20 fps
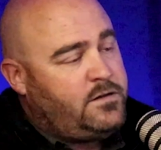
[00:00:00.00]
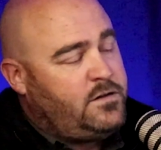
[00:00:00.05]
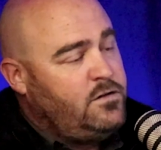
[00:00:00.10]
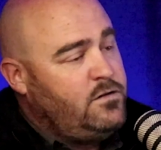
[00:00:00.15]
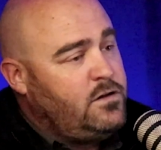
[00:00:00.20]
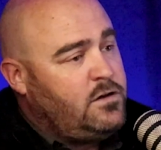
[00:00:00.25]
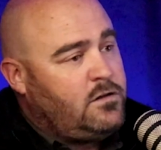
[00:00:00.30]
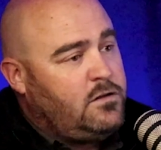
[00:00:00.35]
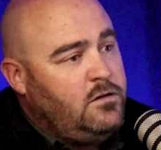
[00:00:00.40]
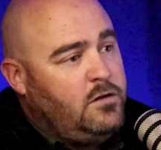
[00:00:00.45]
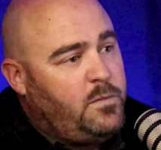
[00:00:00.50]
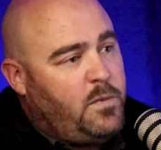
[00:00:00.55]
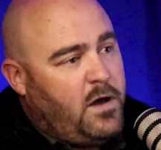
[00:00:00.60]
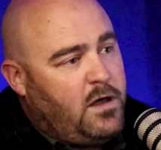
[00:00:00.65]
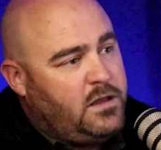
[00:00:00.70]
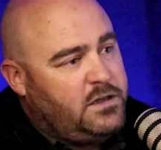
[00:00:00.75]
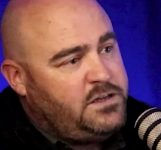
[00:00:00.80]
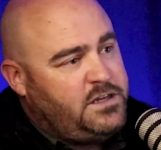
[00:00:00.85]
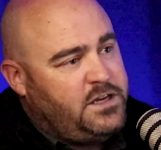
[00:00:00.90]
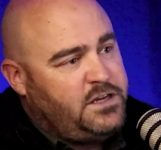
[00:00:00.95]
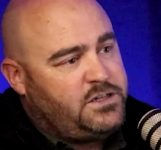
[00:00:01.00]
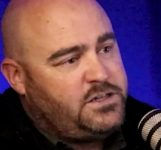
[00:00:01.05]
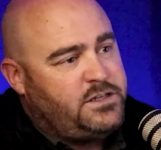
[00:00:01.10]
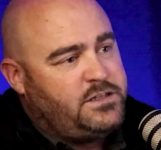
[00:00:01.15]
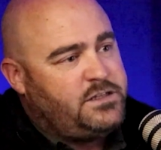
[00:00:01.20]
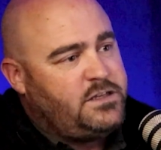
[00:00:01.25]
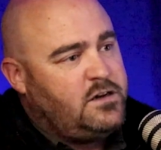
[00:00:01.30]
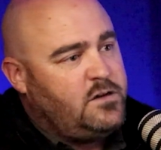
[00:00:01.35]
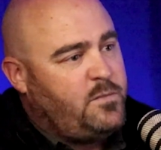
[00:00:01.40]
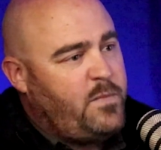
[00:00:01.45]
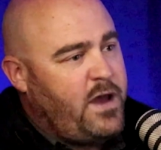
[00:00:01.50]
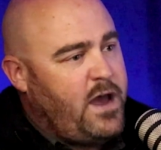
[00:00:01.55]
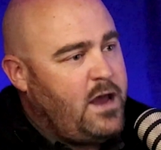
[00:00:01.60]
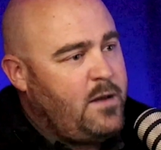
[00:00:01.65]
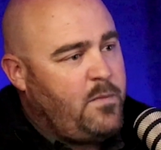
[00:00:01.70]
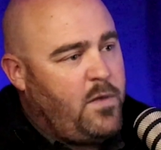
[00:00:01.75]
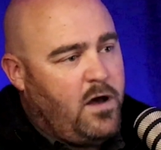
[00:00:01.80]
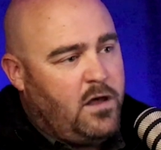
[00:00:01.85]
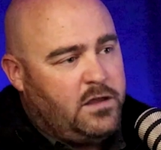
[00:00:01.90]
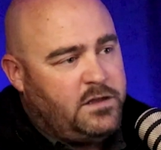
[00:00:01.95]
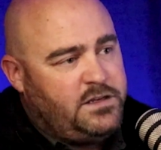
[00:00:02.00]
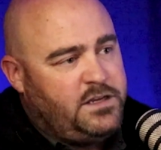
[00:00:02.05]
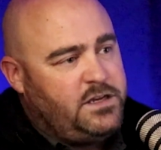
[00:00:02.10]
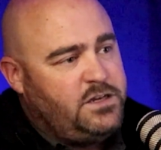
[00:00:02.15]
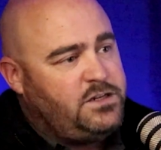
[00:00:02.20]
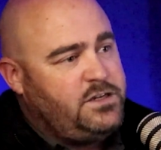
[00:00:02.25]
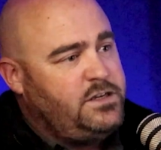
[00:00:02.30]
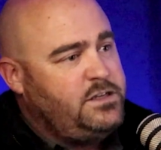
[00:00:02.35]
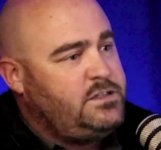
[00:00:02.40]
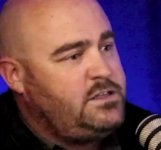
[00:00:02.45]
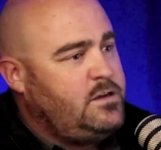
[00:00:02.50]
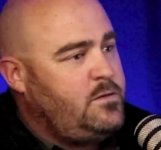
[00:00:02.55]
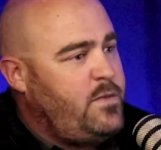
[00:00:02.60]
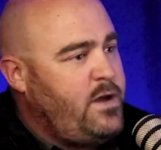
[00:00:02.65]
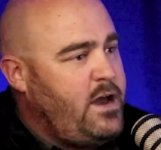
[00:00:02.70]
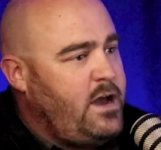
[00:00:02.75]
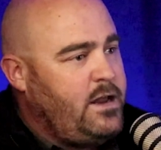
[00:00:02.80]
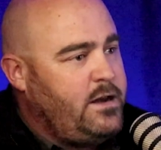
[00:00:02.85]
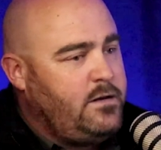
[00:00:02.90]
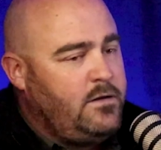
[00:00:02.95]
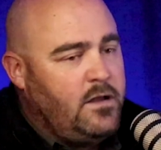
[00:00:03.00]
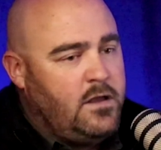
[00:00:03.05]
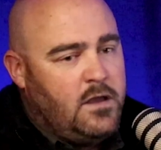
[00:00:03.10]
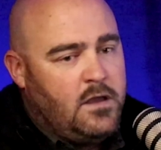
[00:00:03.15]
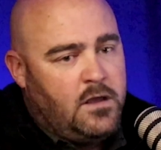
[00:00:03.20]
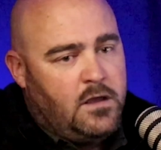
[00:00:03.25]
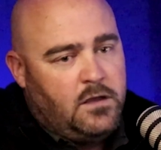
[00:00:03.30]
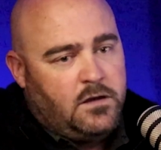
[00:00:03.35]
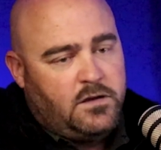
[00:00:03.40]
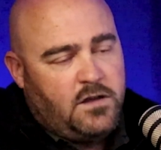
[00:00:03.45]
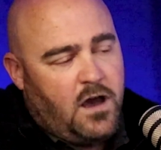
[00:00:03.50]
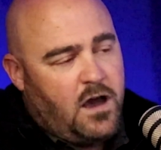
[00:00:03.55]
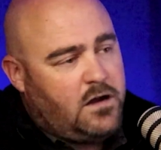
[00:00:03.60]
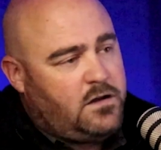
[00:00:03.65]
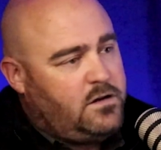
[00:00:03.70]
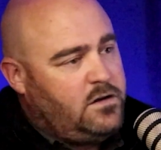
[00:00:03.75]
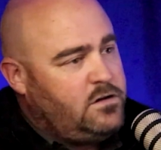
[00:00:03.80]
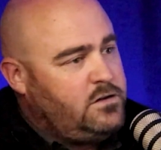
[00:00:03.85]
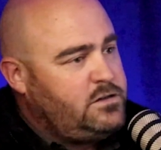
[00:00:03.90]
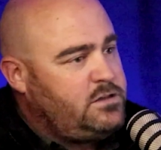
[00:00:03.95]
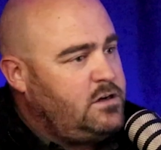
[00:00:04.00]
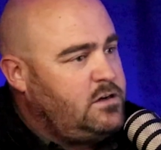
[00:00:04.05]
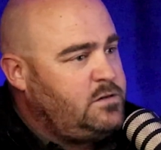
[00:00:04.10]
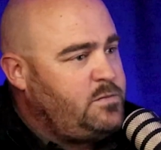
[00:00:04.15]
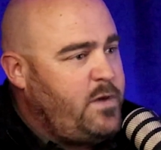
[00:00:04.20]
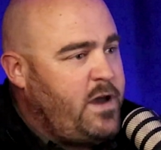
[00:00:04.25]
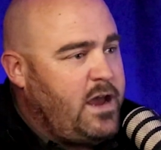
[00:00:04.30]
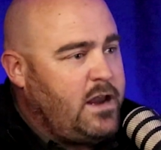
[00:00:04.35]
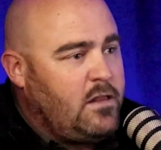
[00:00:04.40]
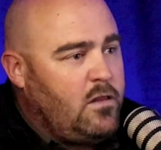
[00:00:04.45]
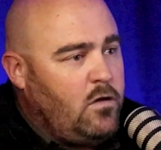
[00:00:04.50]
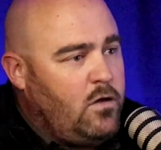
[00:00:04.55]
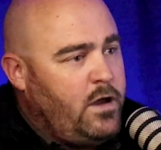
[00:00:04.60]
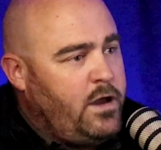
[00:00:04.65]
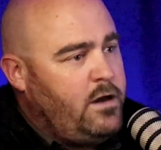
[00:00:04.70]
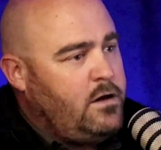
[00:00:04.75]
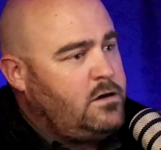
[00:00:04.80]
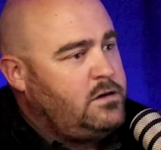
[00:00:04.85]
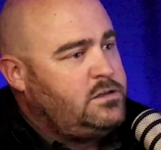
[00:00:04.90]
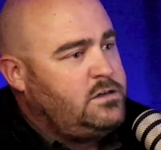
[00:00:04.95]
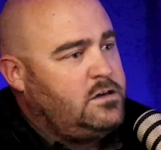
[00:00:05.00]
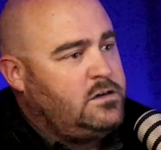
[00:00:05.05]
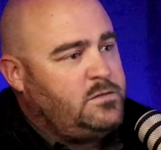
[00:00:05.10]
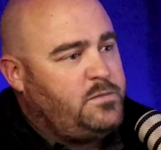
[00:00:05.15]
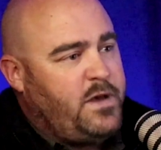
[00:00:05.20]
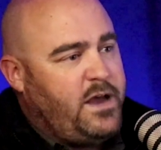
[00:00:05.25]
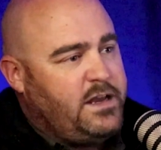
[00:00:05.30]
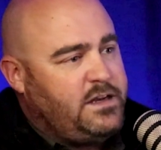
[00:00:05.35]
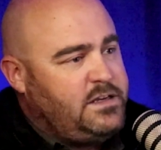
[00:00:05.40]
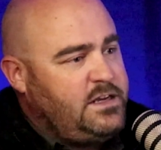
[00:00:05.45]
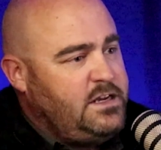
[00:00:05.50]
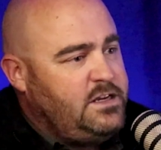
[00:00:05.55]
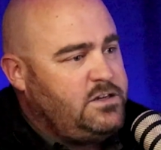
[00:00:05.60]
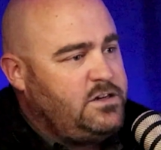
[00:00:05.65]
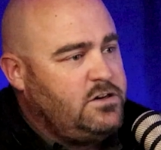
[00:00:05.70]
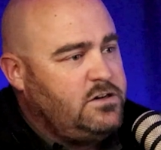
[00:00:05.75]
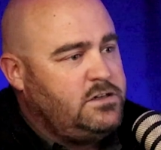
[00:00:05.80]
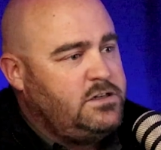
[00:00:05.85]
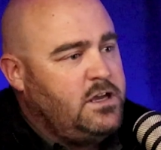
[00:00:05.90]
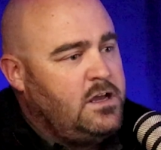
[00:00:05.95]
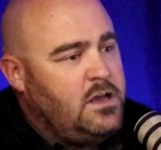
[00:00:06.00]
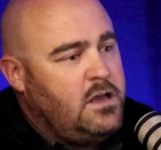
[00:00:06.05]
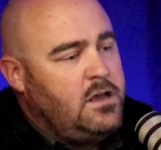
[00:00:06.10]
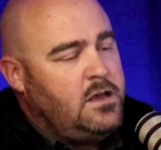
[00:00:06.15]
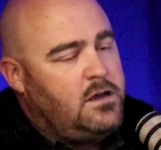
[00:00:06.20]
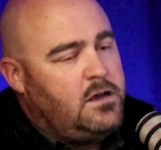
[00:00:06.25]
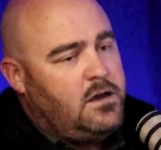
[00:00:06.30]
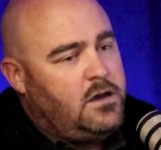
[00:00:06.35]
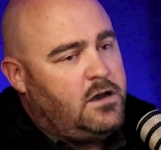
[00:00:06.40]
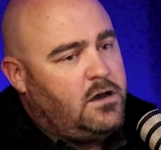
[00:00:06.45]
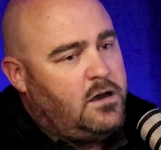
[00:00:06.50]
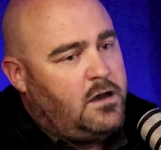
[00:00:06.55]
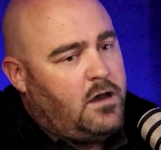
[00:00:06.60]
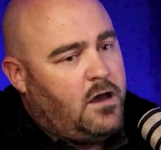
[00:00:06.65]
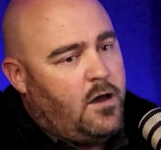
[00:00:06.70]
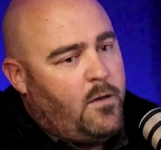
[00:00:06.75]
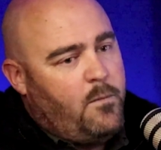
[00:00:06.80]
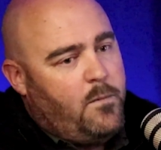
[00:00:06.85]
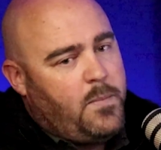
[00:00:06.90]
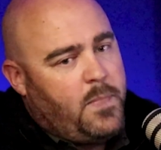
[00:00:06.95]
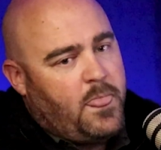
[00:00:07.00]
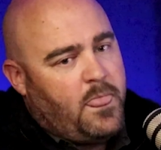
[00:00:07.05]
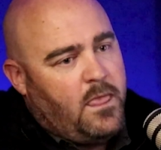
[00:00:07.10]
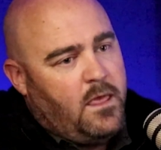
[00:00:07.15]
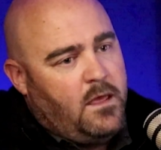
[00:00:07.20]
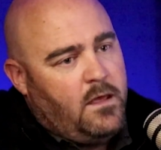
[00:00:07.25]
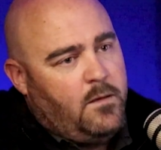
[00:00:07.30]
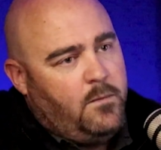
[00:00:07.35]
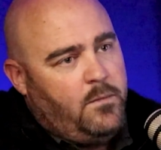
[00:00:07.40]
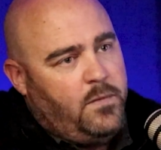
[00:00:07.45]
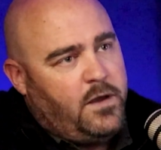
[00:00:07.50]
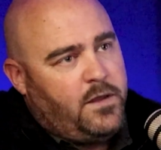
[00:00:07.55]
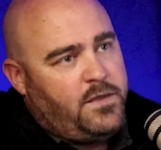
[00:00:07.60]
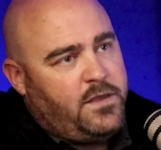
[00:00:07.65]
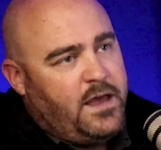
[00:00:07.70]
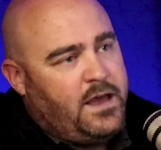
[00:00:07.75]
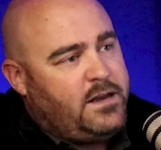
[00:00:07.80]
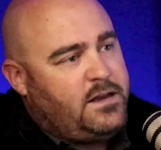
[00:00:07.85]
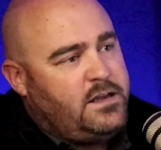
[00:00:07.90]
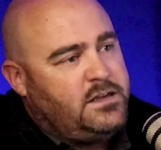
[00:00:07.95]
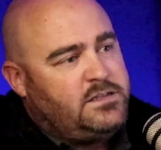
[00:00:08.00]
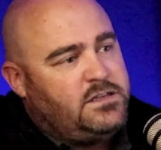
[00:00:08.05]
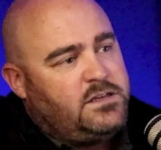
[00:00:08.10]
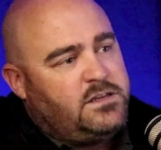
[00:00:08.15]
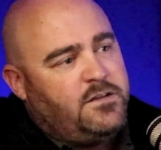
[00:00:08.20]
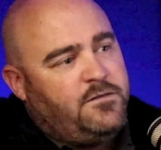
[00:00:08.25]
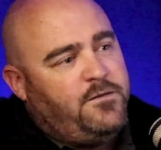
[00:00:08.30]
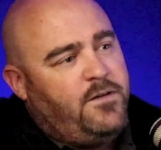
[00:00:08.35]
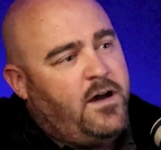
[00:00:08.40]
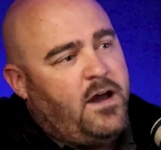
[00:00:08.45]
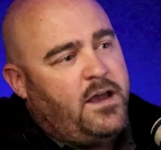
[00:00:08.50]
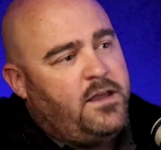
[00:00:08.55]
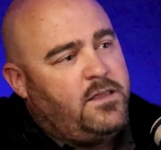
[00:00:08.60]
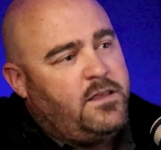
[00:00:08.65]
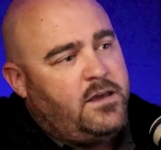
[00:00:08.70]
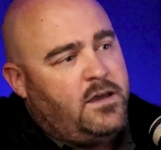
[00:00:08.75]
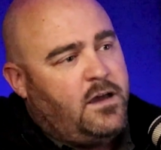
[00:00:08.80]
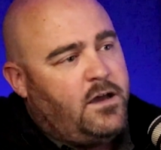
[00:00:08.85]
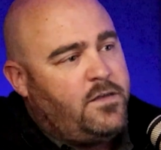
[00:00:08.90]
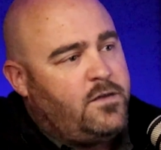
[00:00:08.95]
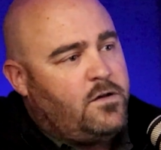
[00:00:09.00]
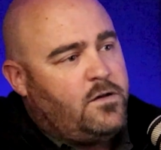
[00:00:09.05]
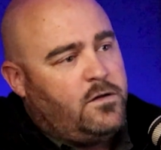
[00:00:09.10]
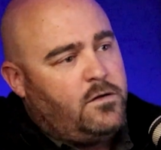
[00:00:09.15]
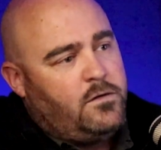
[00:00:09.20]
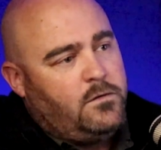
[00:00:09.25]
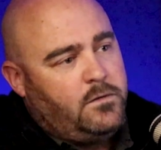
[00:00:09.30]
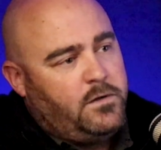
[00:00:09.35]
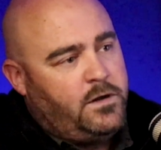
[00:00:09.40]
To include politicians, they're bad politicians. They're bad doctors, there's bad lawyers, there's bad teachers, but that doesn't define the other,